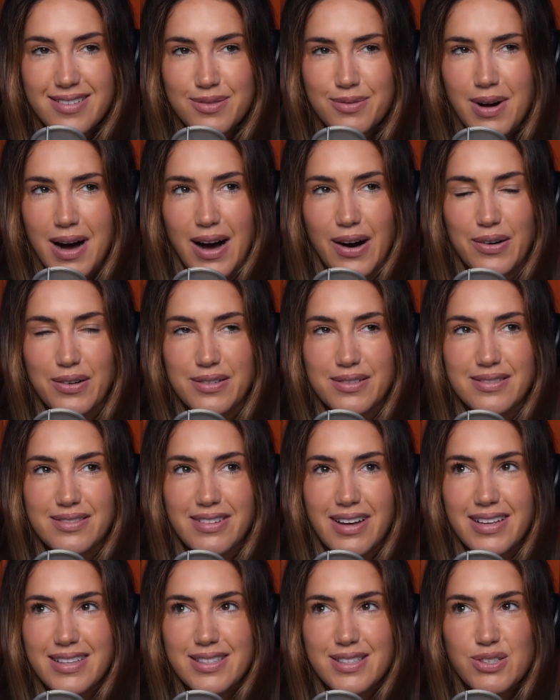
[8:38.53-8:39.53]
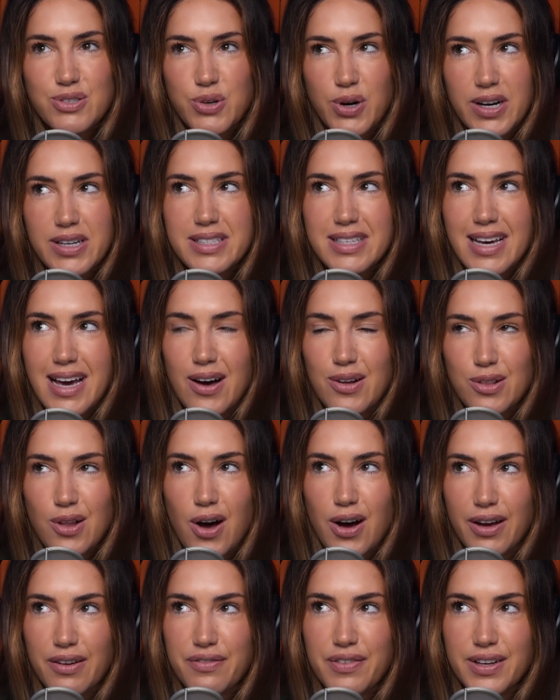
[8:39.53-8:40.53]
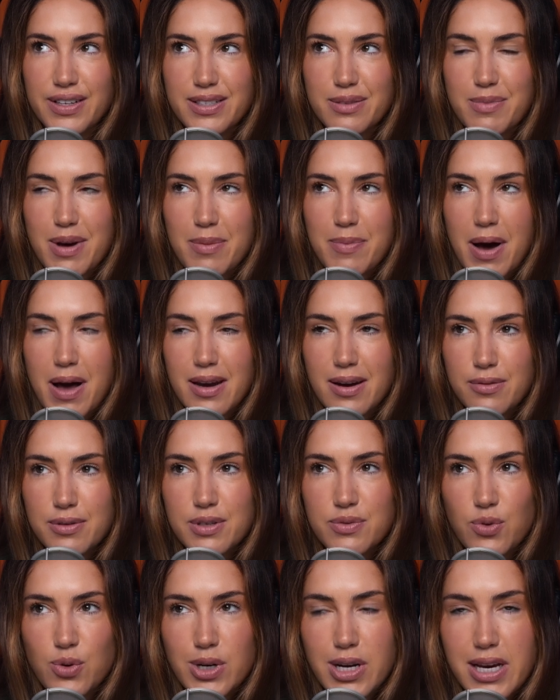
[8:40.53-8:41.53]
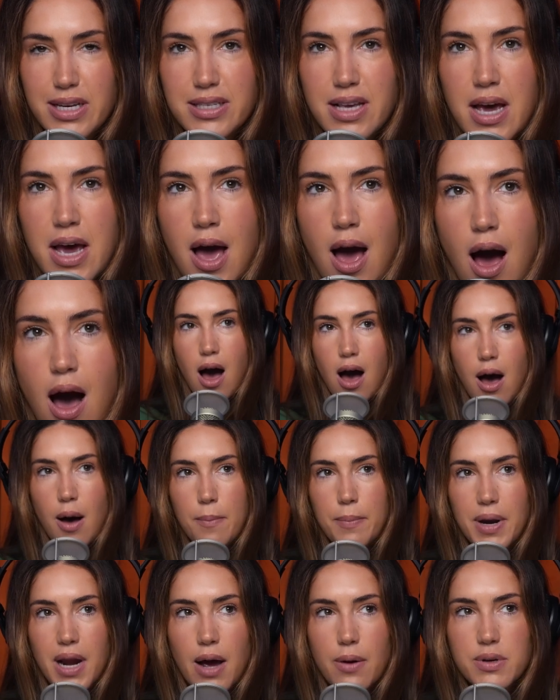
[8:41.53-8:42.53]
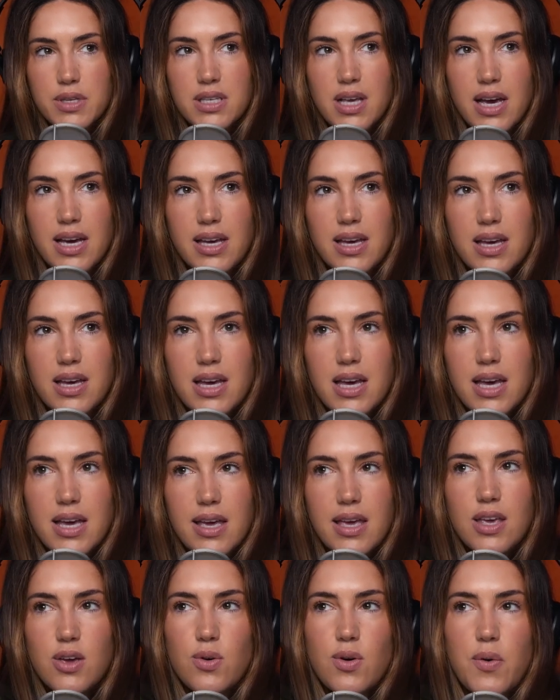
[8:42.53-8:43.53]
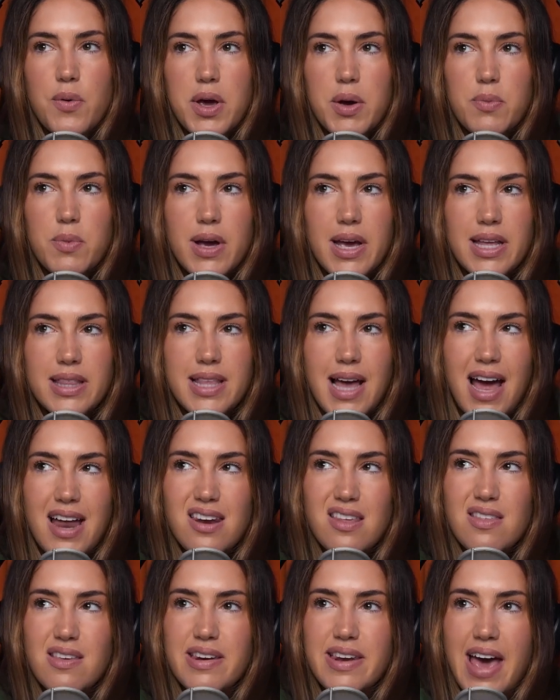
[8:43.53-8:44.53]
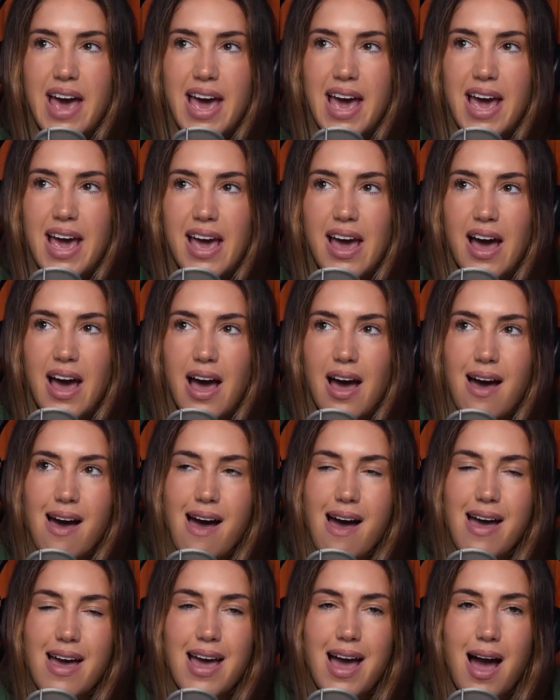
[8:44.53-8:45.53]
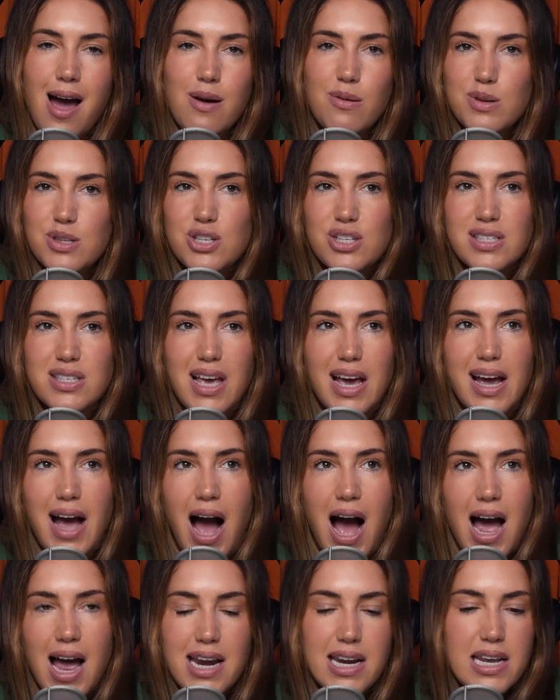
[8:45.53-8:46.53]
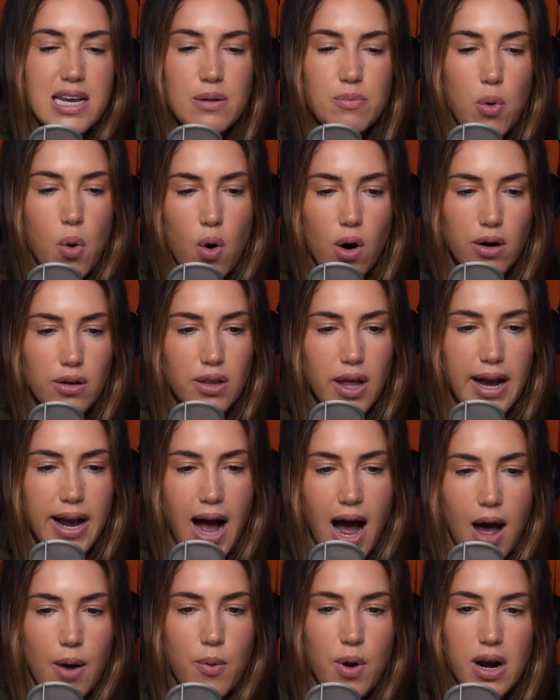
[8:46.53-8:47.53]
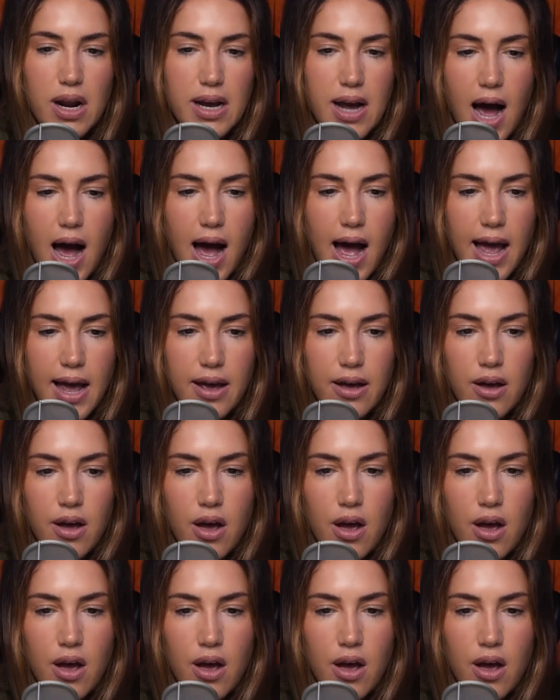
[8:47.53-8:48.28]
Wow, that's crazy how long it feels in my mind. It was 4 days. But I was like, at the end of the day, I was just like, I need more. Like, I want a guy.